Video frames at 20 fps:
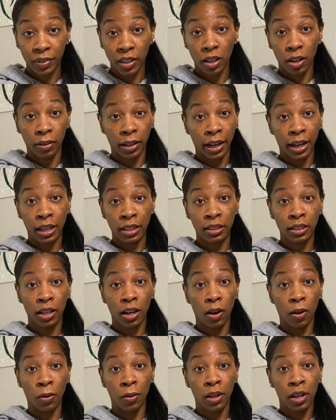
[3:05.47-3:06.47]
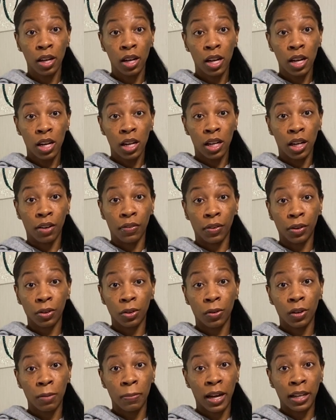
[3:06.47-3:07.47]
Okay, so if you're
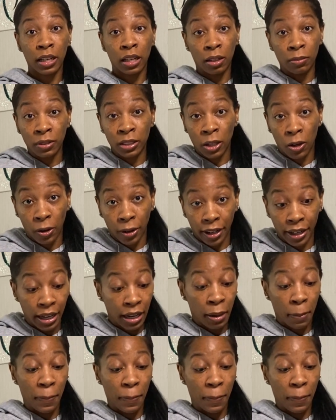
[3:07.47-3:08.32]
annoyed by that, I'm sorry,